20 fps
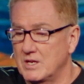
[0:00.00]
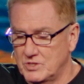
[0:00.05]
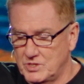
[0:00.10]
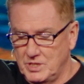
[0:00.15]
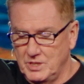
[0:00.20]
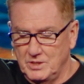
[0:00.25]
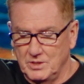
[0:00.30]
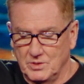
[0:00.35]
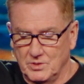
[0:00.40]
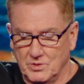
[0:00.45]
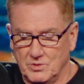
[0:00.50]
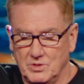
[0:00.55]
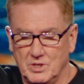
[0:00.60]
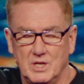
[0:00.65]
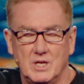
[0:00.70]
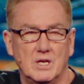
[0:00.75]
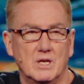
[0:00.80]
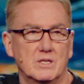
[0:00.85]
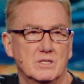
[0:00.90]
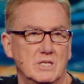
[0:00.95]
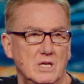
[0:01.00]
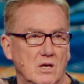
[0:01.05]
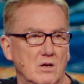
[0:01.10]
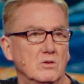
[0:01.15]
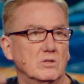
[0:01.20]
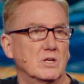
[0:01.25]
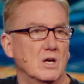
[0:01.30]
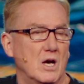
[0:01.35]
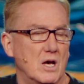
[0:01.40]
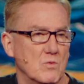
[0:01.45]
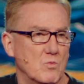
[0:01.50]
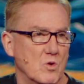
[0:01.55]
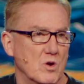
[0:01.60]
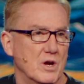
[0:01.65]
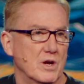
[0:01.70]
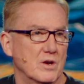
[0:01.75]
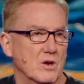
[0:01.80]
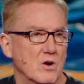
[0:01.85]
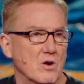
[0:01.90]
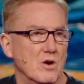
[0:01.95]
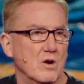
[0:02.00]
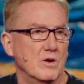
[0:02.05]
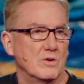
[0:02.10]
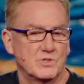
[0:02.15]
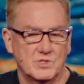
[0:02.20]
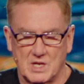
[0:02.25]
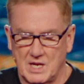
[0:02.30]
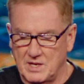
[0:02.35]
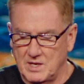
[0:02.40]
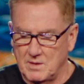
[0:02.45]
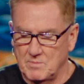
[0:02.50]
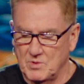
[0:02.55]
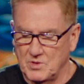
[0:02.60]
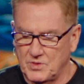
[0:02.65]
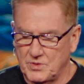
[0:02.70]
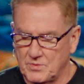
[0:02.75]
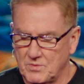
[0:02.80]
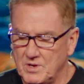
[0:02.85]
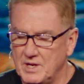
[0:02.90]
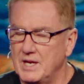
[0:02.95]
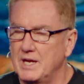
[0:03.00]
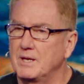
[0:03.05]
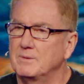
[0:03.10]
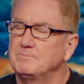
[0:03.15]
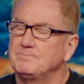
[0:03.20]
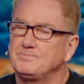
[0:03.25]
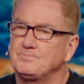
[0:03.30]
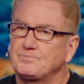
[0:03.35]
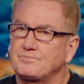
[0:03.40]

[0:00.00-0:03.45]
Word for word: Two, tell God where it hurts. And number three,